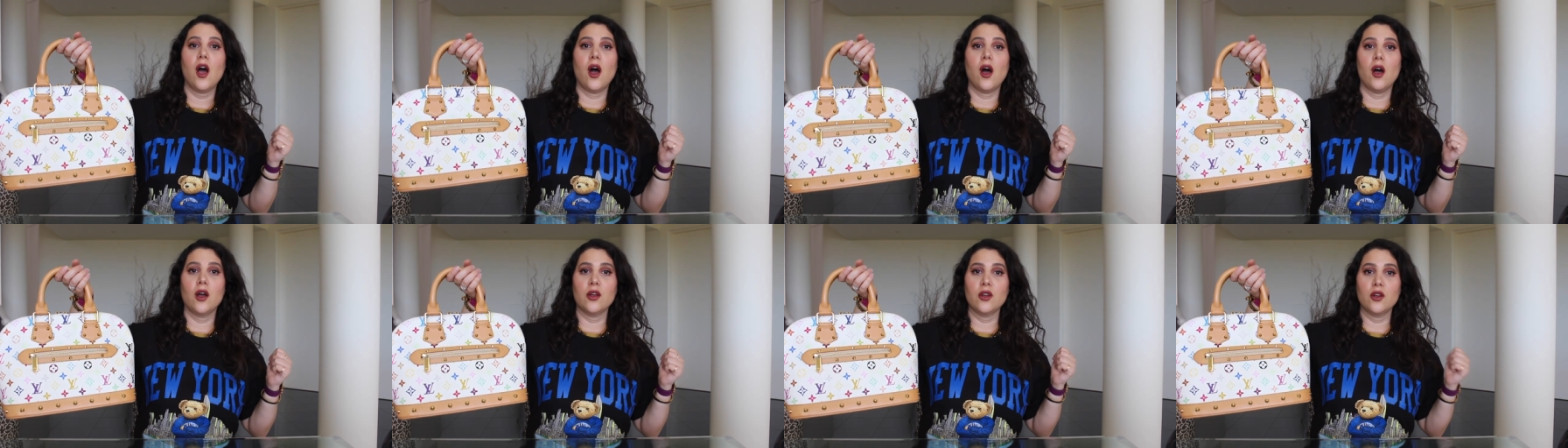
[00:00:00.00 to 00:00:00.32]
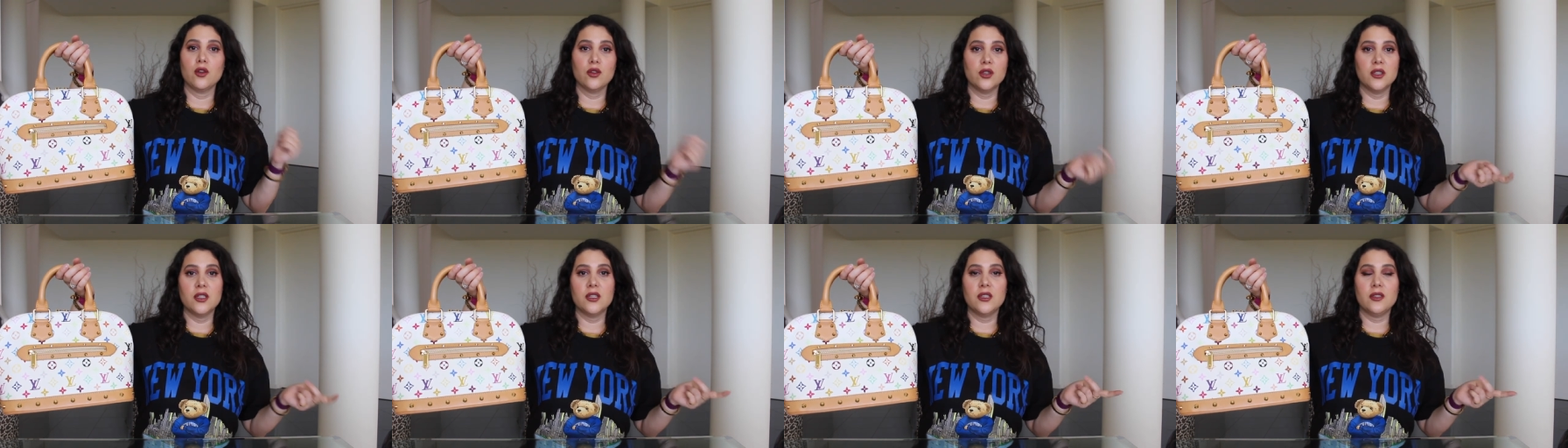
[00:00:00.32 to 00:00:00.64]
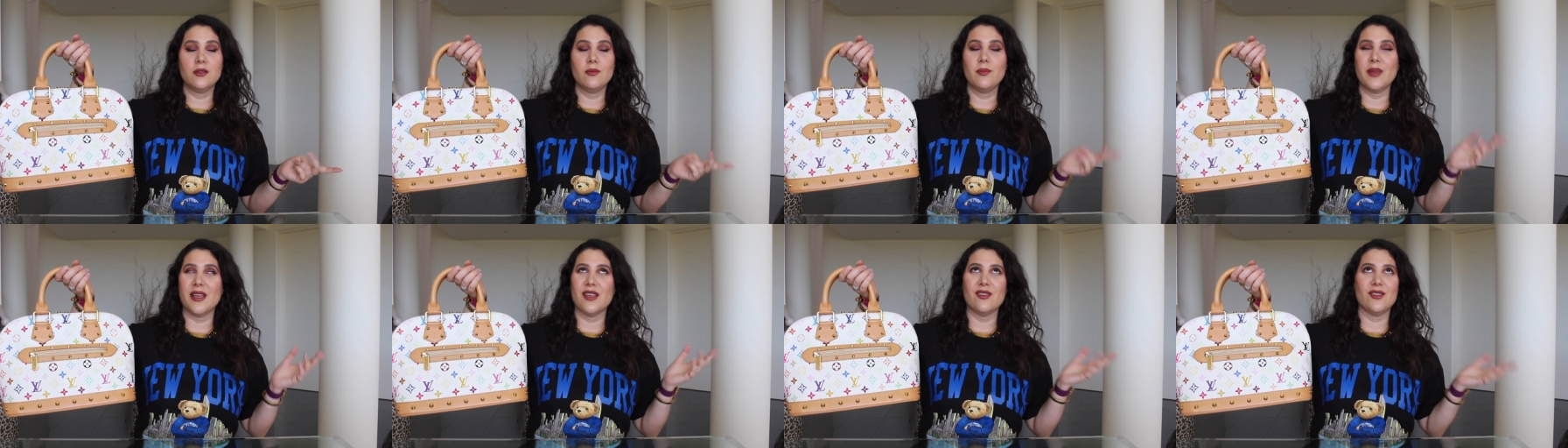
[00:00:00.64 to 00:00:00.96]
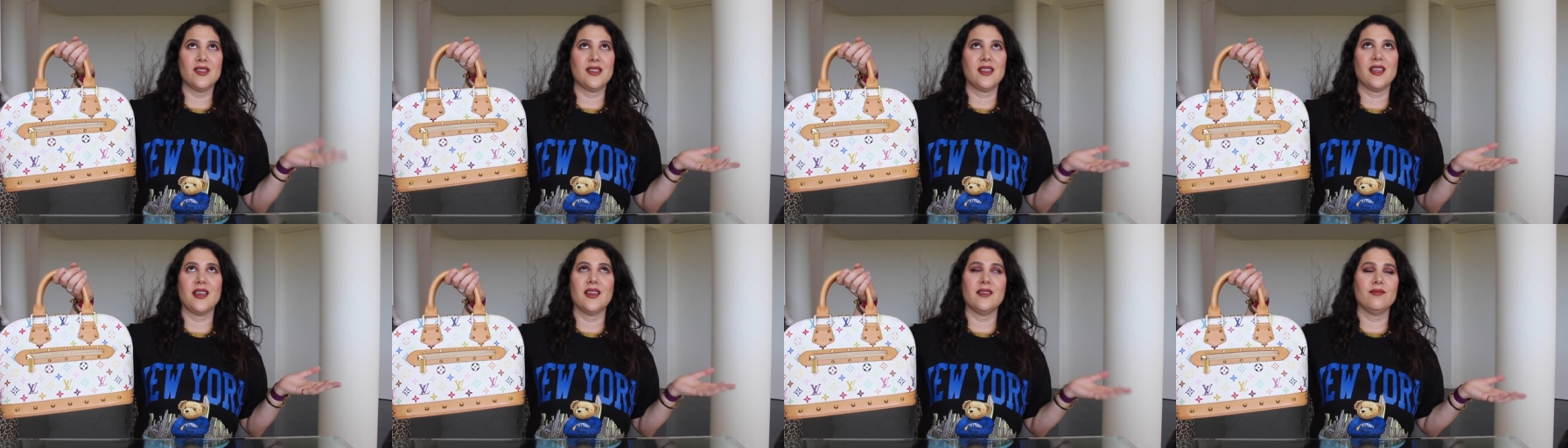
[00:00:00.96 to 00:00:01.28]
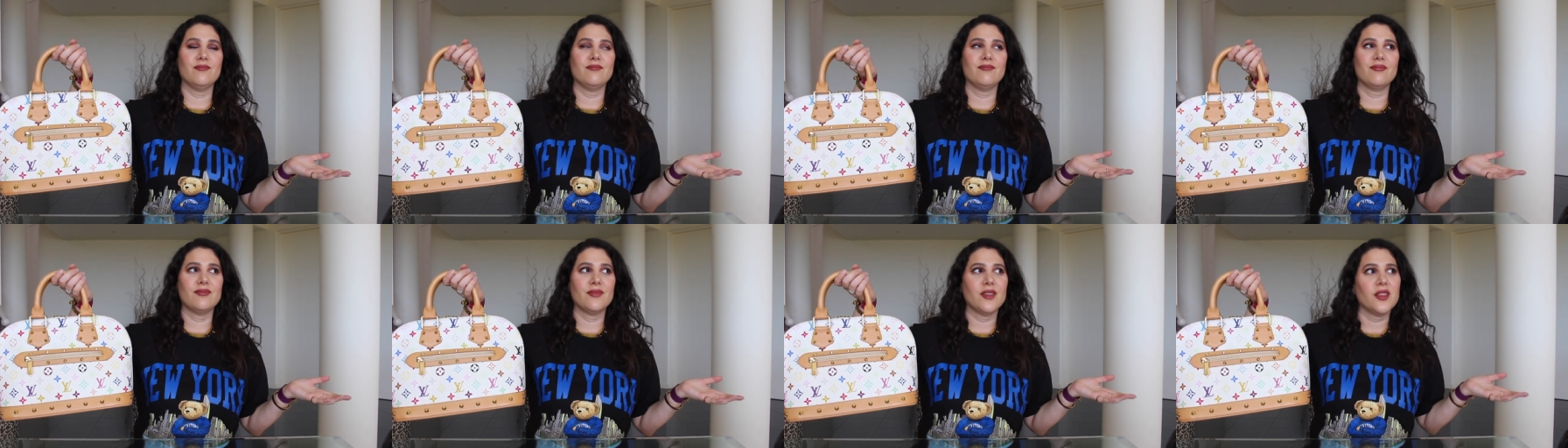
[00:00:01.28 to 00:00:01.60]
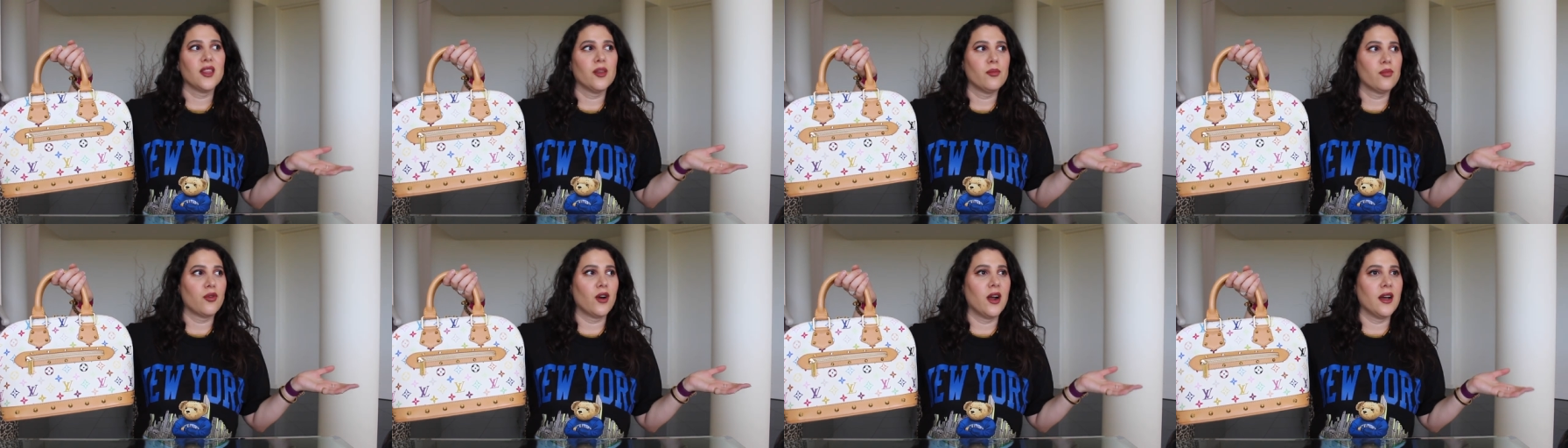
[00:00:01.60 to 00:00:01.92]
a good because they
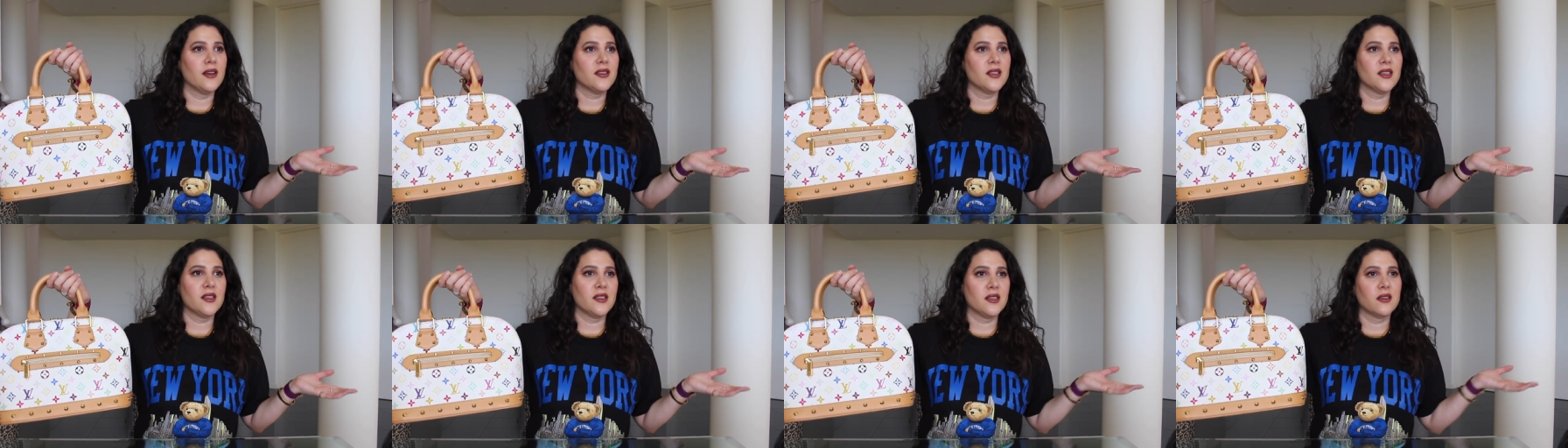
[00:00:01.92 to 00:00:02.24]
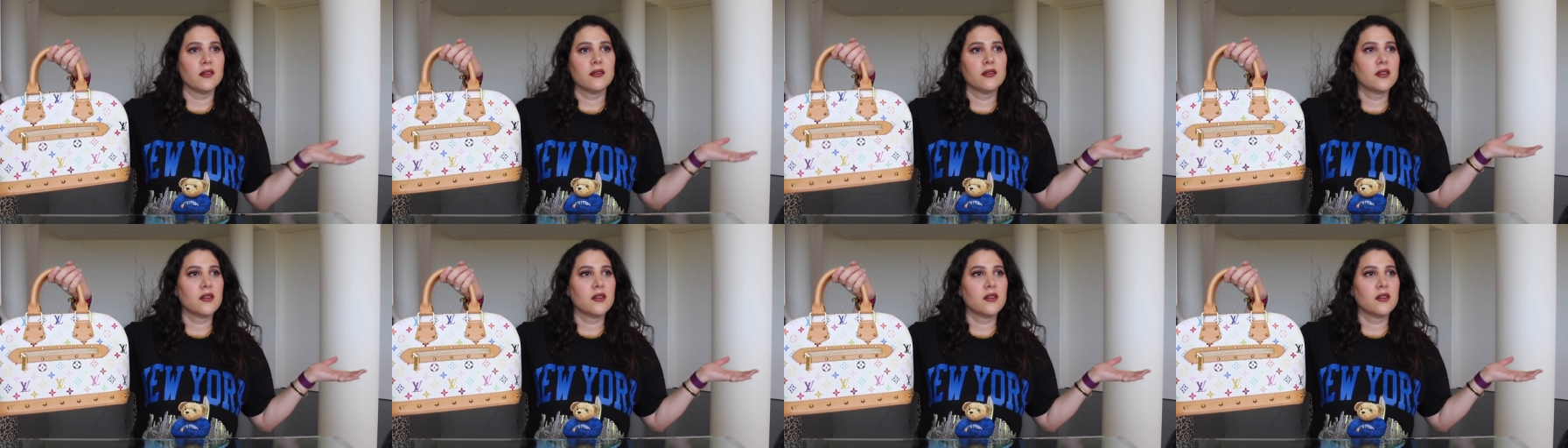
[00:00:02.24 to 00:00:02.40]
the prices are